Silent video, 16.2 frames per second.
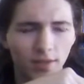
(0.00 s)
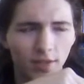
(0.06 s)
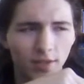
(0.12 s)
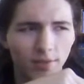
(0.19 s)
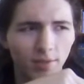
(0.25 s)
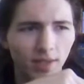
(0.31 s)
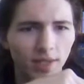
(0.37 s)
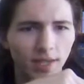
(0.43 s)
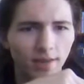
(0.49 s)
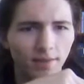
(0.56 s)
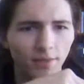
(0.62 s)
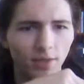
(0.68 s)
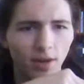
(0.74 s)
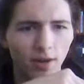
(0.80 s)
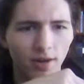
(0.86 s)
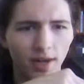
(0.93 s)
kind
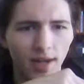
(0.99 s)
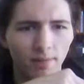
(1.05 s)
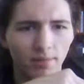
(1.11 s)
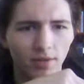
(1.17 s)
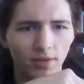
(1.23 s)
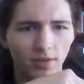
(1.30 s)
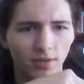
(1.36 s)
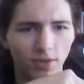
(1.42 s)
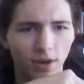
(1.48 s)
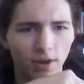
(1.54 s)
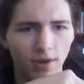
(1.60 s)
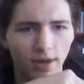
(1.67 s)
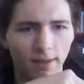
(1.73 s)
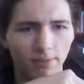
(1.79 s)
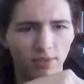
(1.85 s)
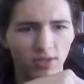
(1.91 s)
of
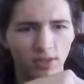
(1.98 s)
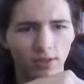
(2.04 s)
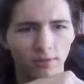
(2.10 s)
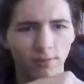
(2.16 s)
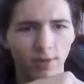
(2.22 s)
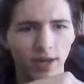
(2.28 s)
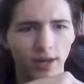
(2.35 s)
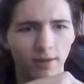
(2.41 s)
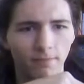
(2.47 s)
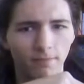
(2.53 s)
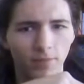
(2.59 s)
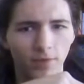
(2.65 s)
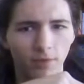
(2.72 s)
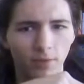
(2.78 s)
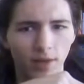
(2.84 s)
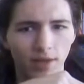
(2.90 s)
darker episode where
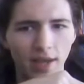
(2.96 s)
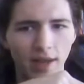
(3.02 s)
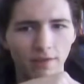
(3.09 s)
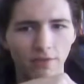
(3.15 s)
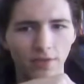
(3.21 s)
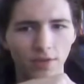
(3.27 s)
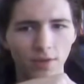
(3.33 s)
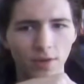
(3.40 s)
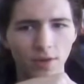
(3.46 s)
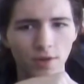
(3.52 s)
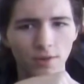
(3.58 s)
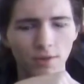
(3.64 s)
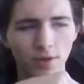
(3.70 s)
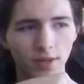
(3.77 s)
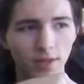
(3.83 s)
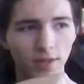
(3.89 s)
Count
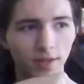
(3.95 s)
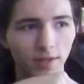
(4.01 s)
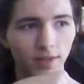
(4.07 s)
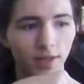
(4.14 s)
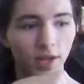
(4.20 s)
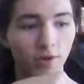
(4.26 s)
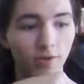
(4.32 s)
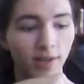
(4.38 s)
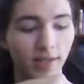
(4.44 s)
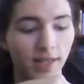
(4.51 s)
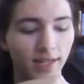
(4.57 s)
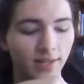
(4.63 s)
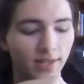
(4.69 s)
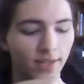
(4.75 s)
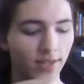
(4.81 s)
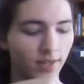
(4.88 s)
Dooku, knowing
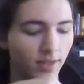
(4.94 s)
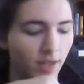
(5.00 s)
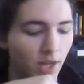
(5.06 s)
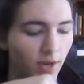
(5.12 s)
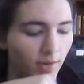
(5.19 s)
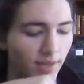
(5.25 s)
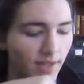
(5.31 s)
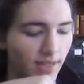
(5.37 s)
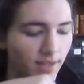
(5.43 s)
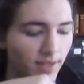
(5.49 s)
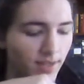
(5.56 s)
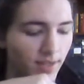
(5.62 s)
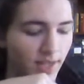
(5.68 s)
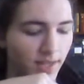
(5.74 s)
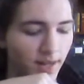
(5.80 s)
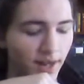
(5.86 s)

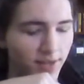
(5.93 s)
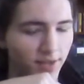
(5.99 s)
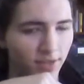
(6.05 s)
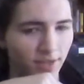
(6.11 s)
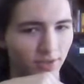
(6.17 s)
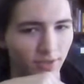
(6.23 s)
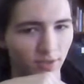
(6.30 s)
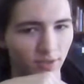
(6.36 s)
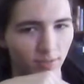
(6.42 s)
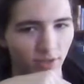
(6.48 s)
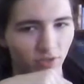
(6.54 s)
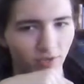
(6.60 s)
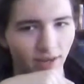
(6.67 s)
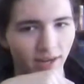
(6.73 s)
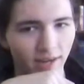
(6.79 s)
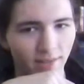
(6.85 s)
that the Night Sisters
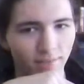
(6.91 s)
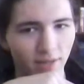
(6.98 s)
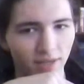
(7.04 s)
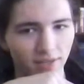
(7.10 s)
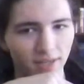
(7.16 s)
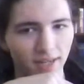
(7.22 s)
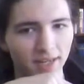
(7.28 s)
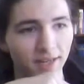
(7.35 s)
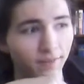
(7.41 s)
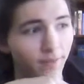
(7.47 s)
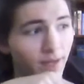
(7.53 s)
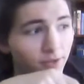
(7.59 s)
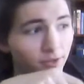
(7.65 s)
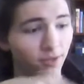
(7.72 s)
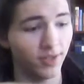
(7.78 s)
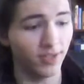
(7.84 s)
betrayed him by sending
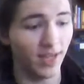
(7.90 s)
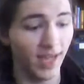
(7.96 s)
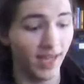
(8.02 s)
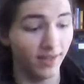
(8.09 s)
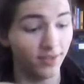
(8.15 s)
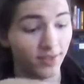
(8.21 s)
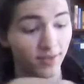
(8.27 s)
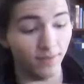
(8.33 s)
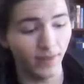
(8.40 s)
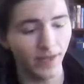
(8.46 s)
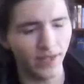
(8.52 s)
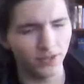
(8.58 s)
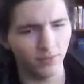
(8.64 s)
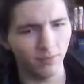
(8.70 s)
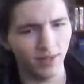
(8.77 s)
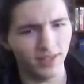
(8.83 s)
Ventress and
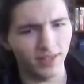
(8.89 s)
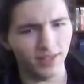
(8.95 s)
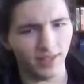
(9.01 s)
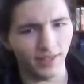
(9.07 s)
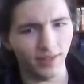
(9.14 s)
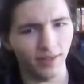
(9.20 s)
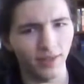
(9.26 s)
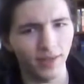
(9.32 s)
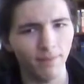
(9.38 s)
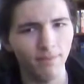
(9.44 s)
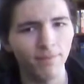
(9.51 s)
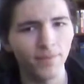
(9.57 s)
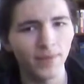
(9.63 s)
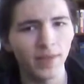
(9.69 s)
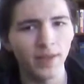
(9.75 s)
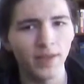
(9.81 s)
Savage Opress to kill him,
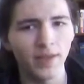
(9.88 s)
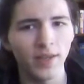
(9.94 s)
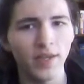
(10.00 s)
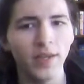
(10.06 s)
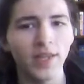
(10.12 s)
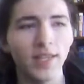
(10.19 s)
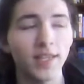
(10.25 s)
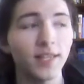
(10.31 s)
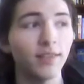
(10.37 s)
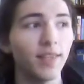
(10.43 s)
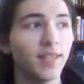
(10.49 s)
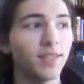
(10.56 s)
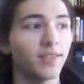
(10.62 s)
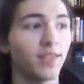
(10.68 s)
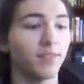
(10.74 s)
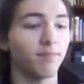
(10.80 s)
he
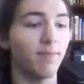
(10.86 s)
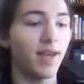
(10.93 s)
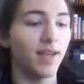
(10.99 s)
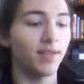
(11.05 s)
leads this